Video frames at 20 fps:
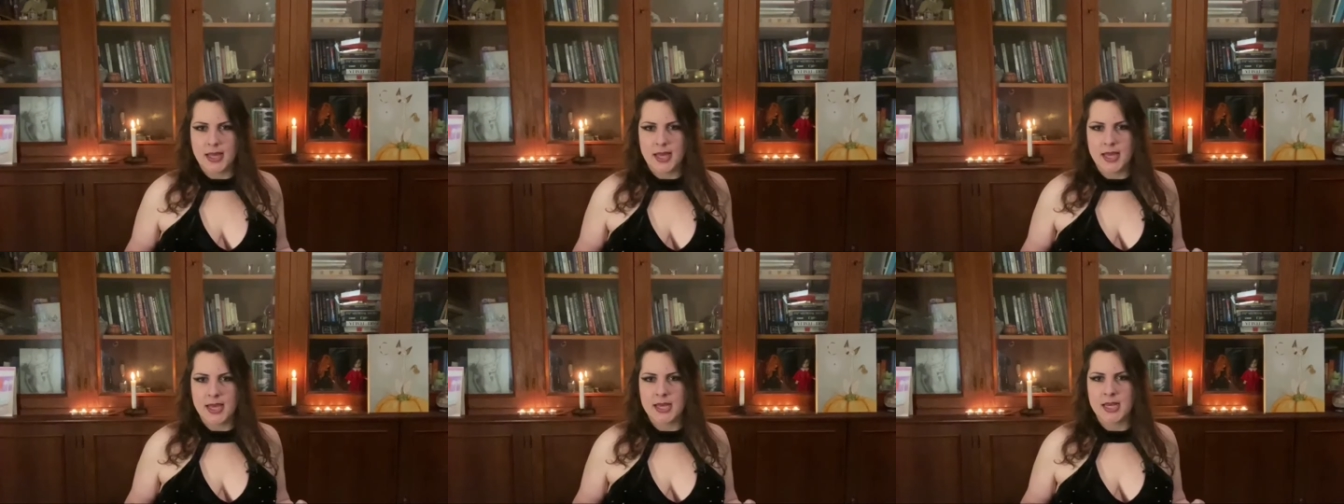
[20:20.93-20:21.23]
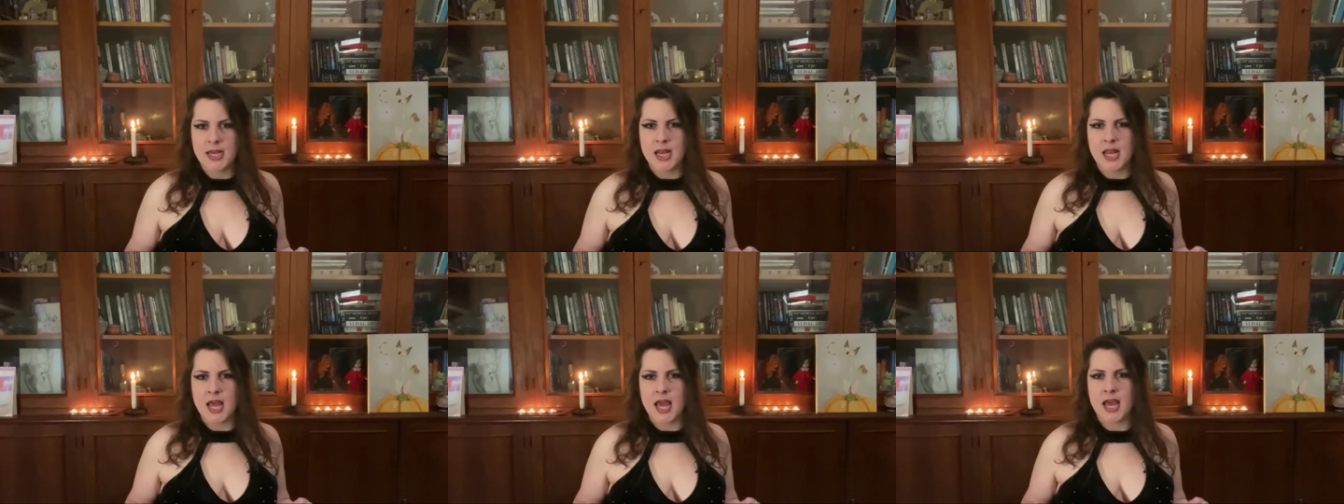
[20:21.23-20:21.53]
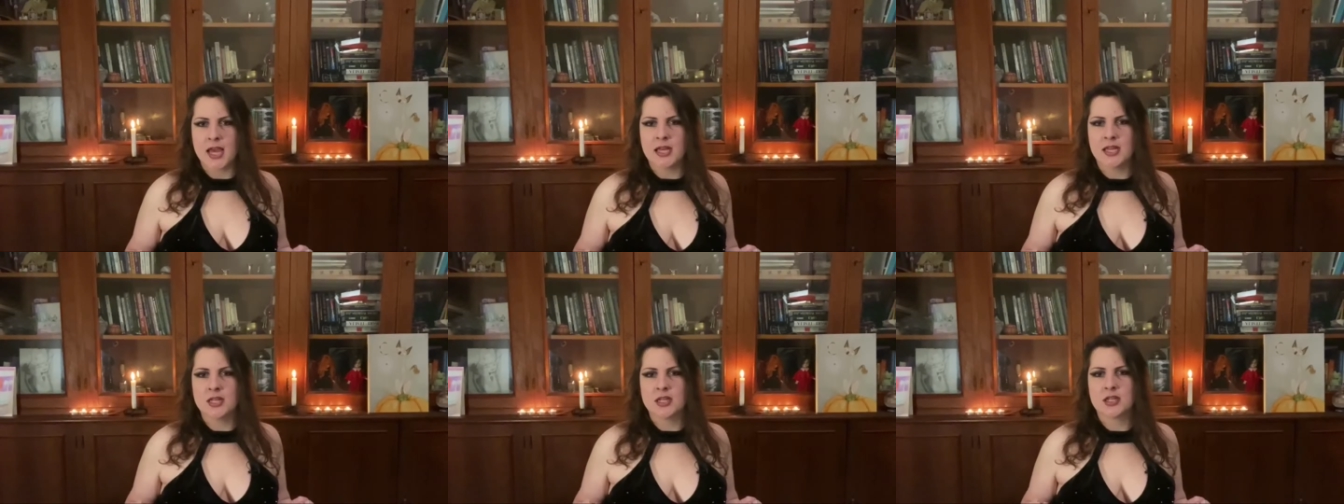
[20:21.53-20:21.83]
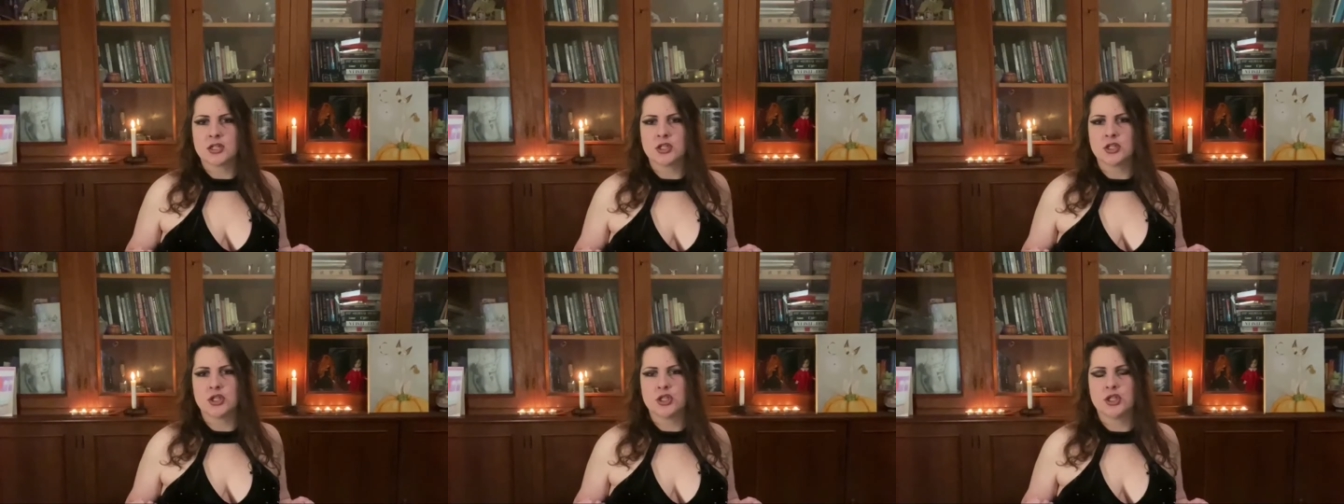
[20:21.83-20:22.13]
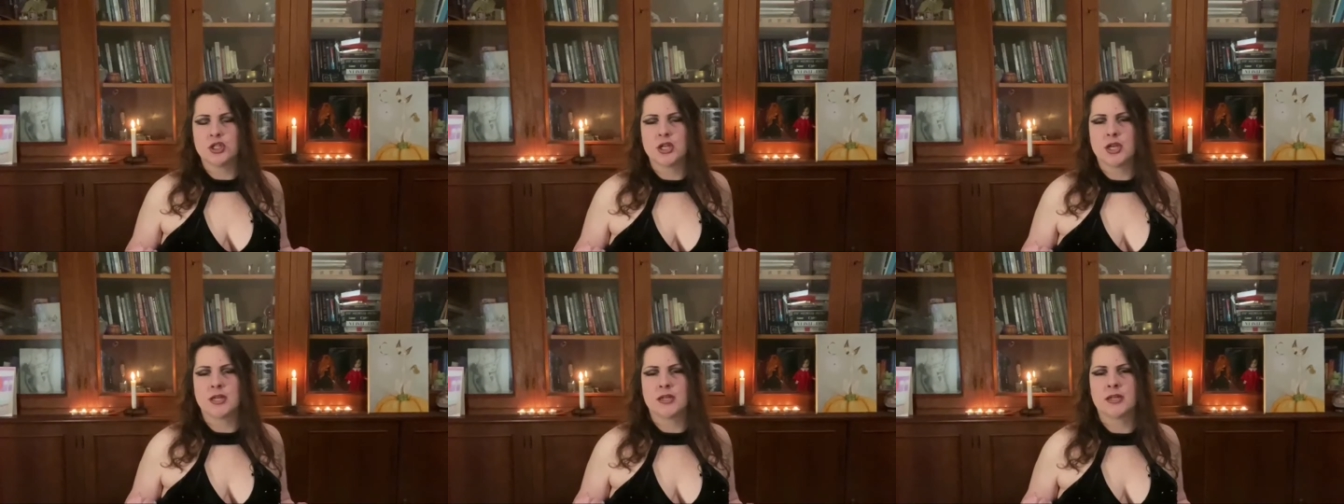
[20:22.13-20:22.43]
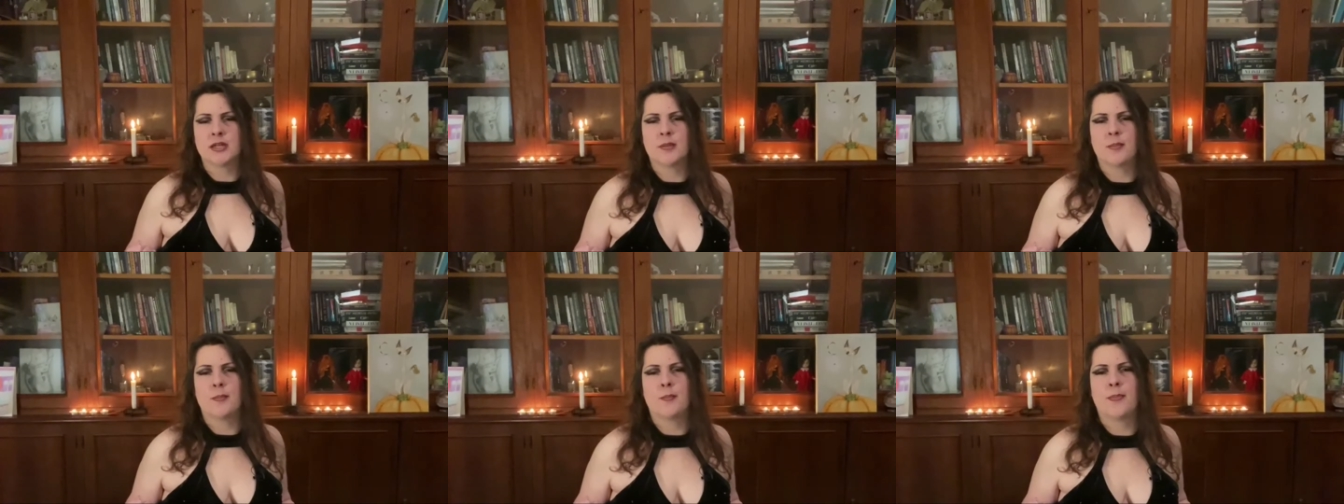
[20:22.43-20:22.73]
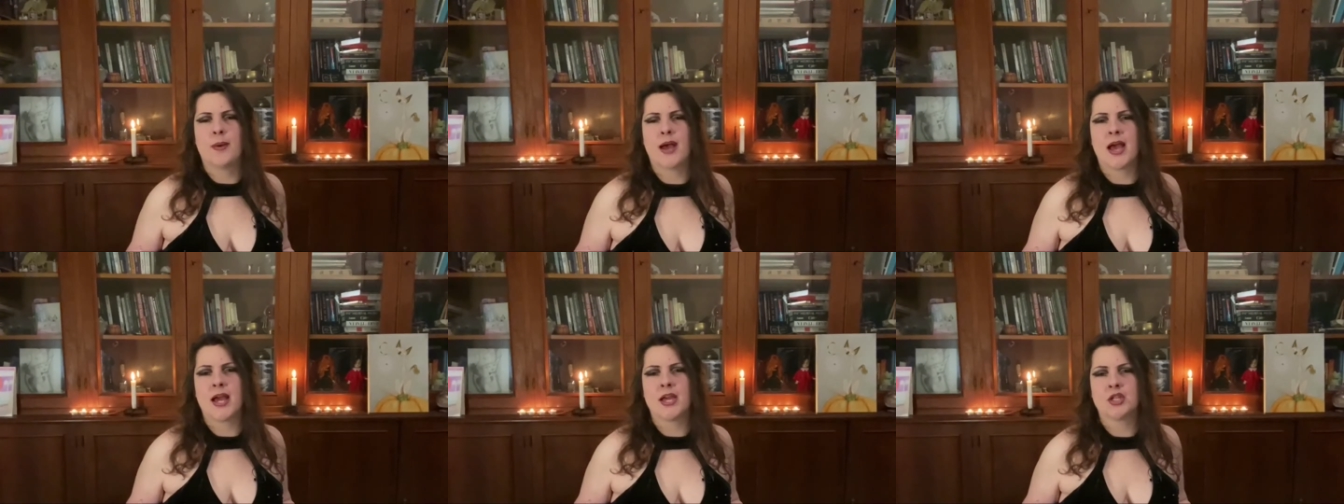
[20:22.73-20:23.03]
an energy and a
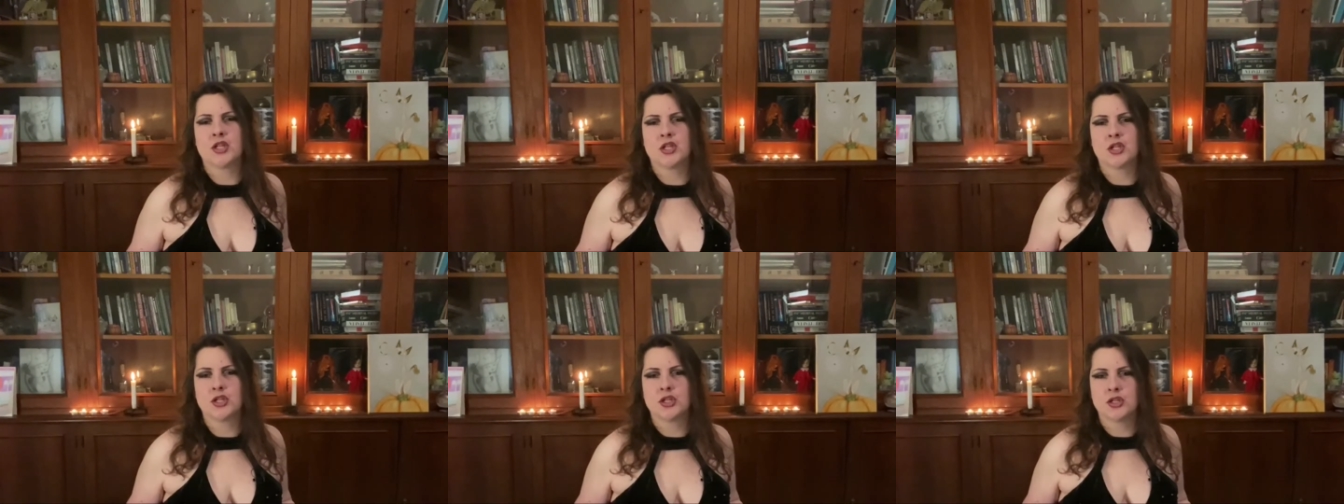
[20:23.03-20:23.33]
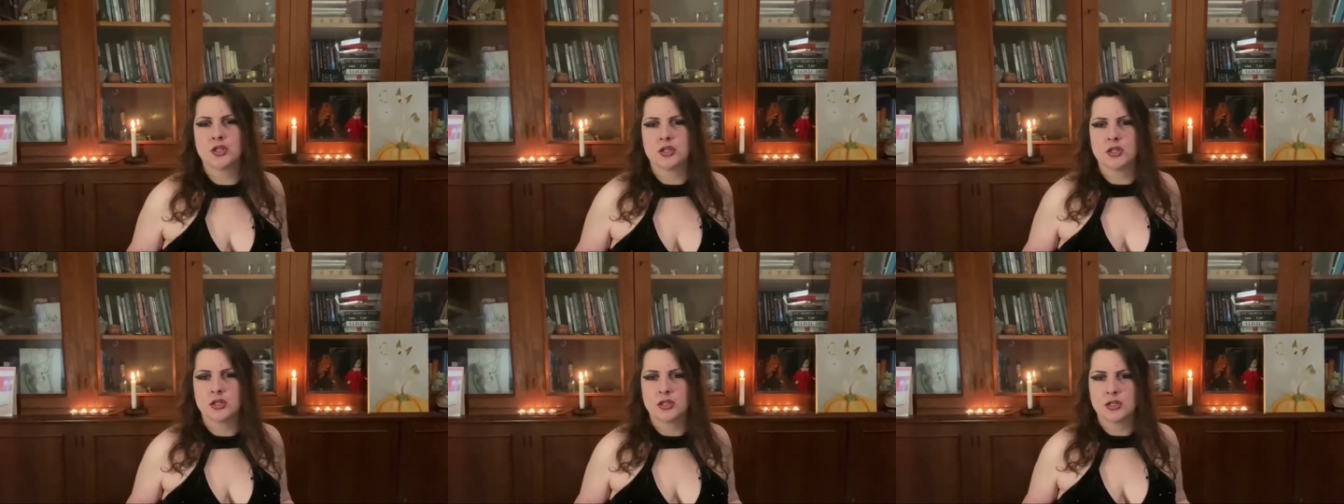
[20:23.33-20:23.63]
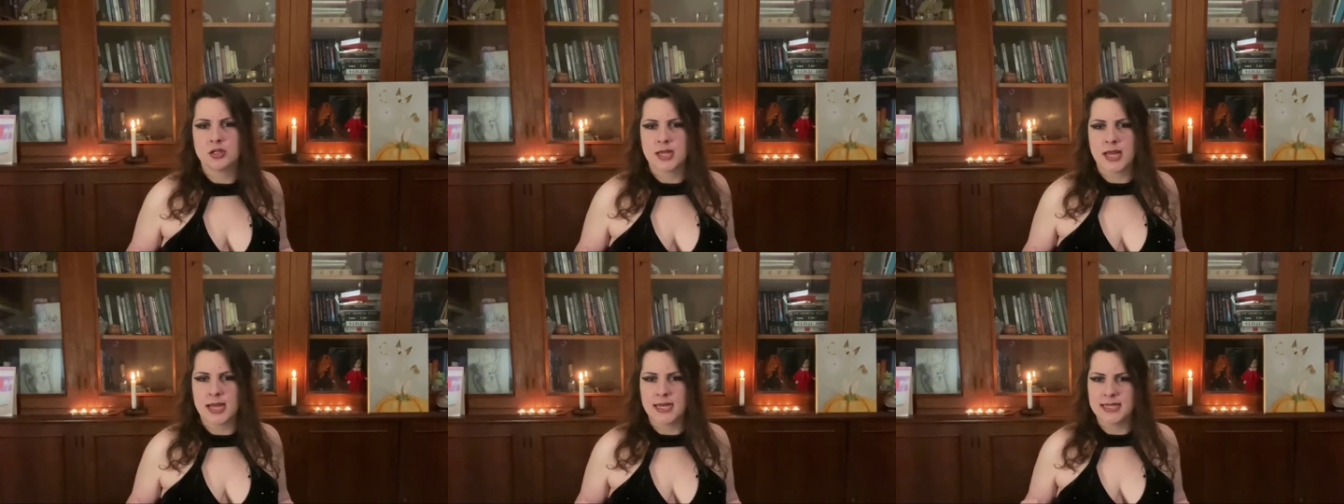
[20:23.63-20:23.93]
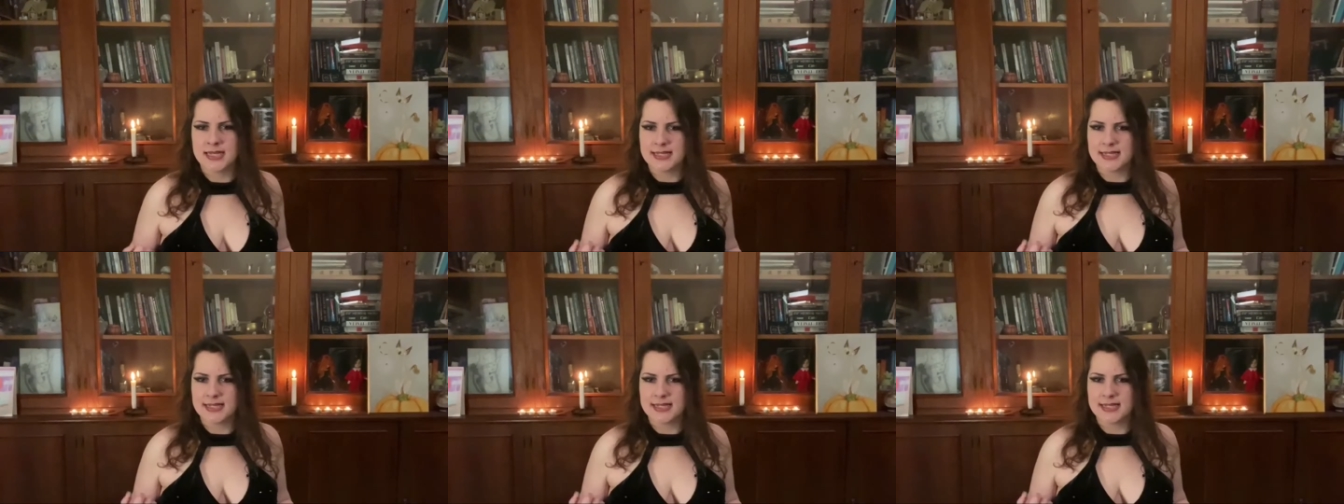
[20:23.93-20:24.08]
passion and